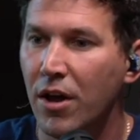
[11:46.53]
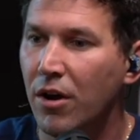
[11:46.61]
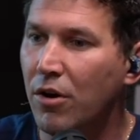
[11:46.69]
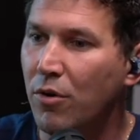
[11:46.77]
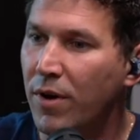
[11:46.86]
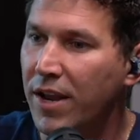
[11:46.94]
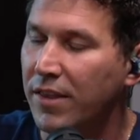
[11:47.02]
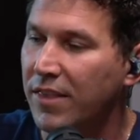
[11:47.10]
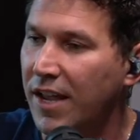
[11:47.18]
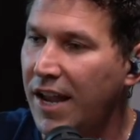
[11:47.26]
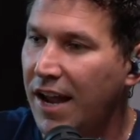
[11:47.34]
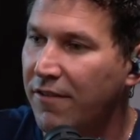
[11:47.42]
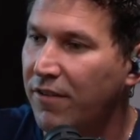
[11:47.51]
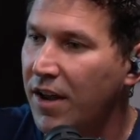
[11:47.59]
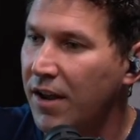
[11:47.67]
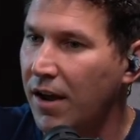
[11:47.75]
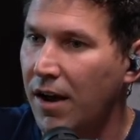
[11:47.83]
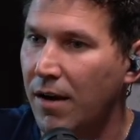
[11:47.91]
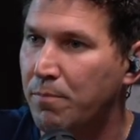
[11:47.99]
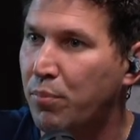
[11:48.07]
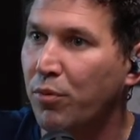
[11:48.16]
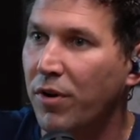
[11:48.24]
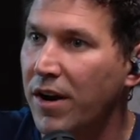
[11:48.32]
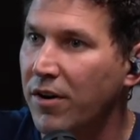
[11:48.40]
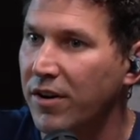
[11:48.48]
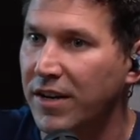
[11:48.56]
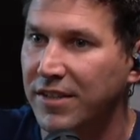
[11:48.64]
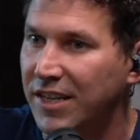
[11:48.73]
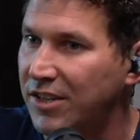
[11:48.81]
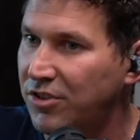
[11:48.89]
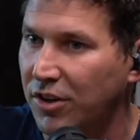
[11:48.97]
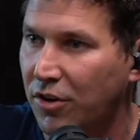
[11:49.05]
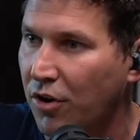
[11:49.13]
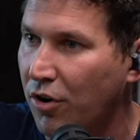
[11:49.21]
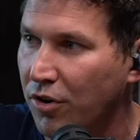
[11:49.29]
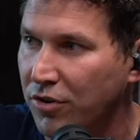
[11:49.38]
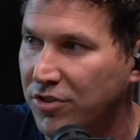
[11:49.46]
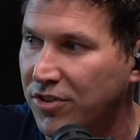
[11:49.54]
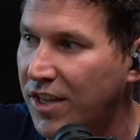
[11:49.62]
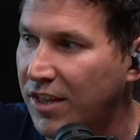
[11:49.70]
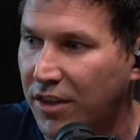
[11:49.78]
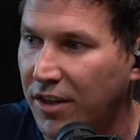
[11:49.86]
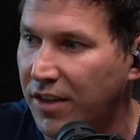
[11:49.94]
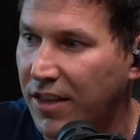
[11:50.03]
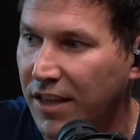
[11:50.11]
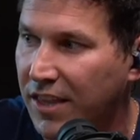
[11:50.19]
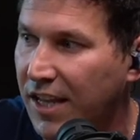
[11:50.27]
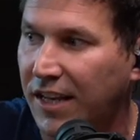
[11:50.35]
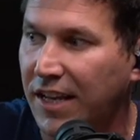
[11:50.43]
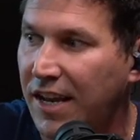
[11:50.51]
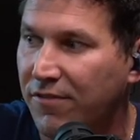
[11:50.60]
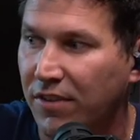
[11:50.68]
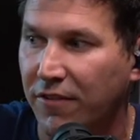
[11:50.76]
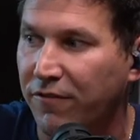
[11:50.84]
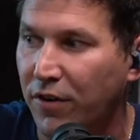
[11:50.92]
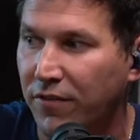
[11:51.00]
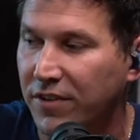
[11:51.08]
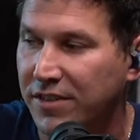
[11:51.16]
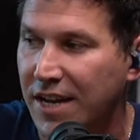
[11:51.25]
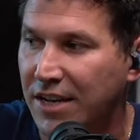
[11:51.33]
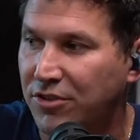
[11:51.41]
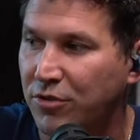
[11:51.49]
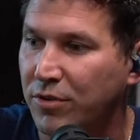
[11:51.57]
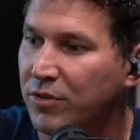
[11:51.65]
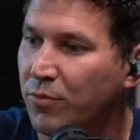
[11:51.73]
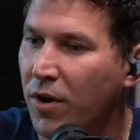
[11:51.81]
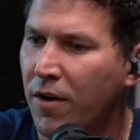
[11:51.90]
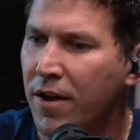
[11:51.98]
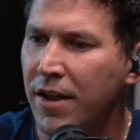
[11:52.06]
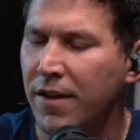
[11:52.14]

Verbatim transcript: Oh, wait, they have uh, prayer intention cards that they, that they leave at the foot of a statue as well.